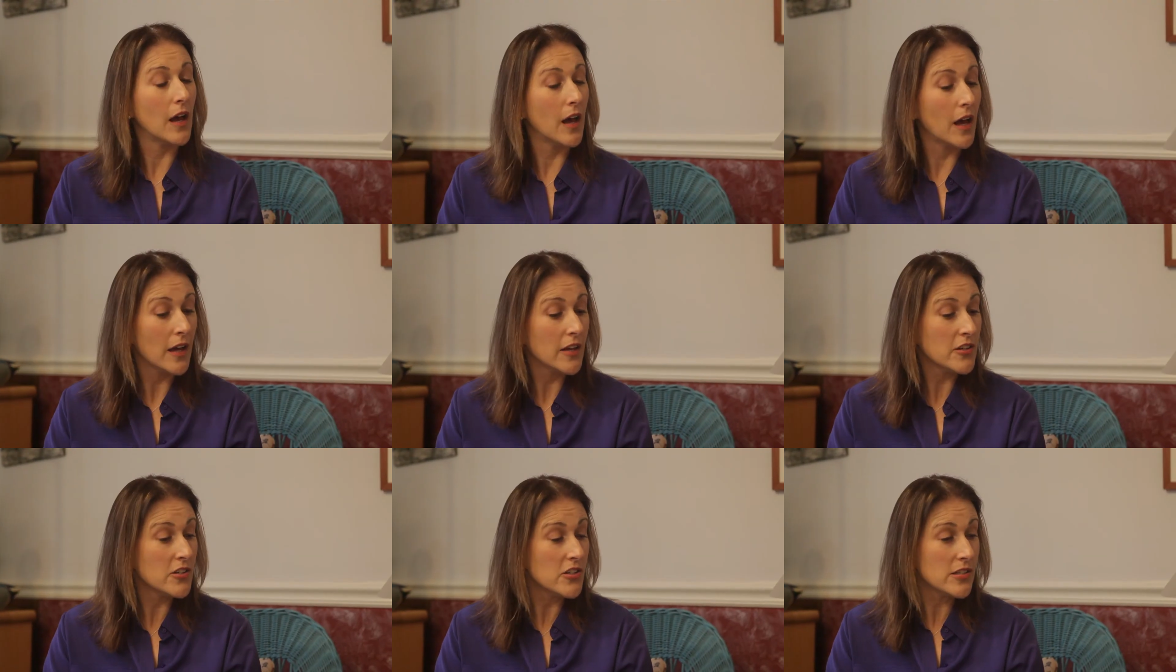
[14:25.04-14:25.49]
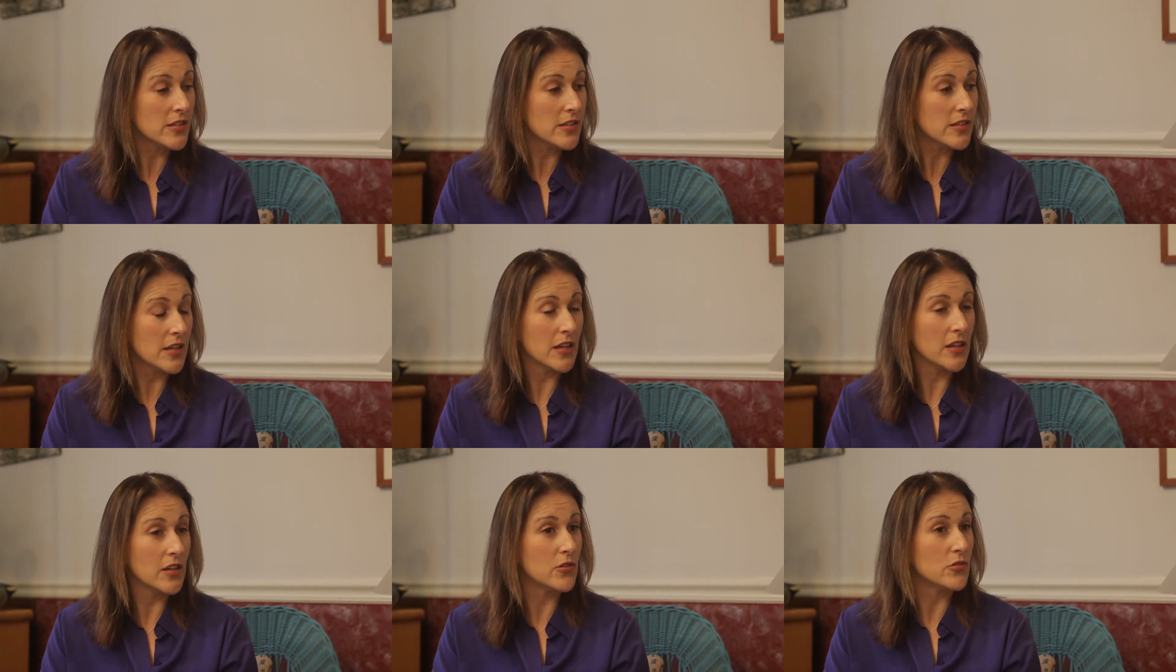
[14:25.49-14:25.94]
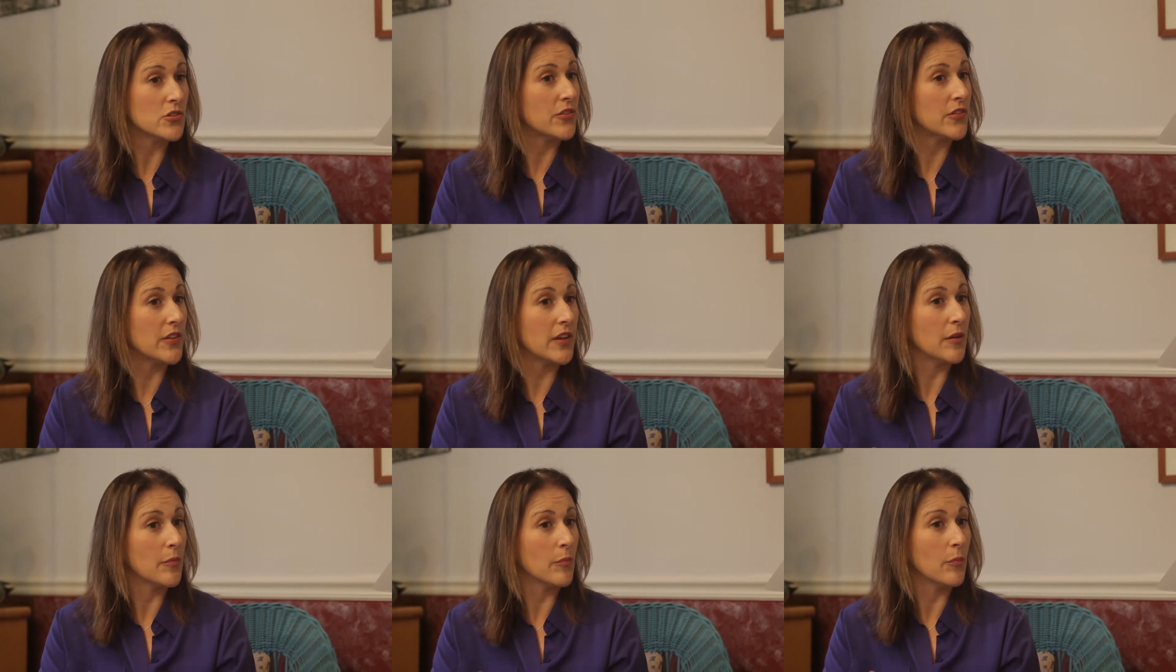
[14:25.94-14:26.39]
I just think you should
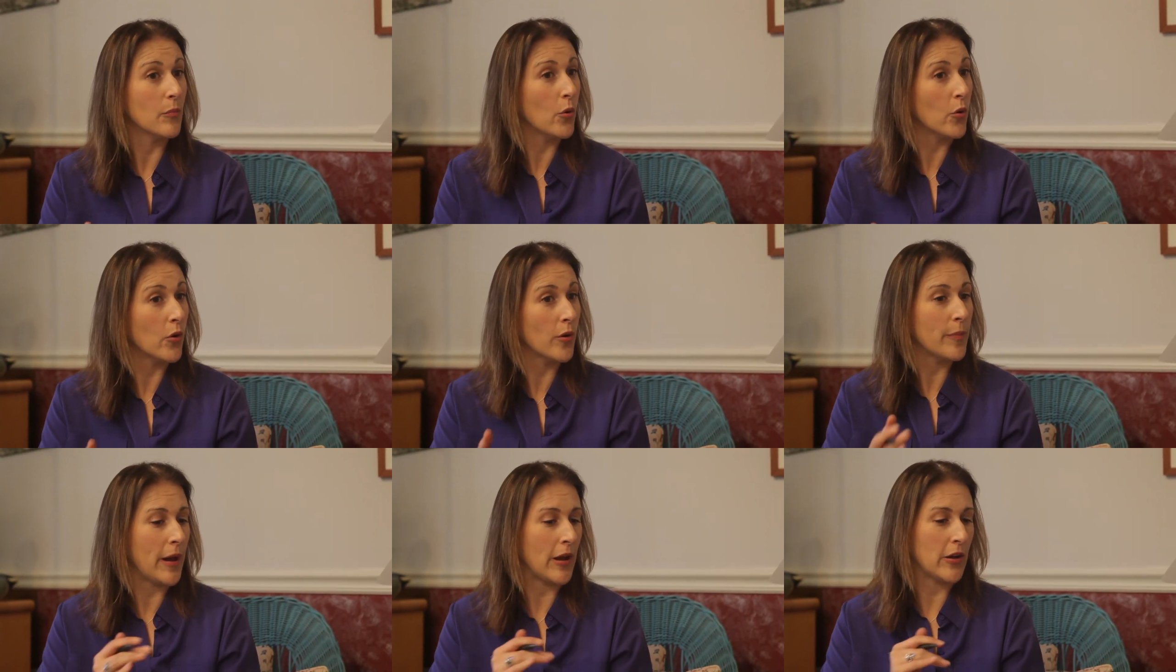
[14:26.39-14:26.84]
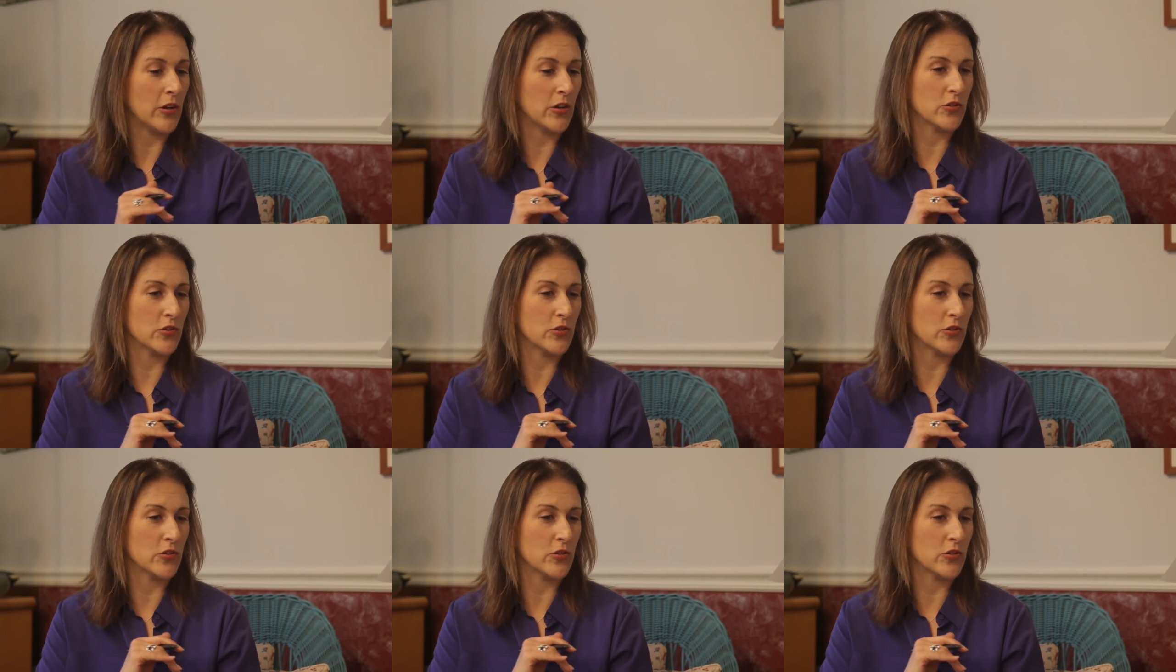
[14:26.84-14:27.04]
think more about your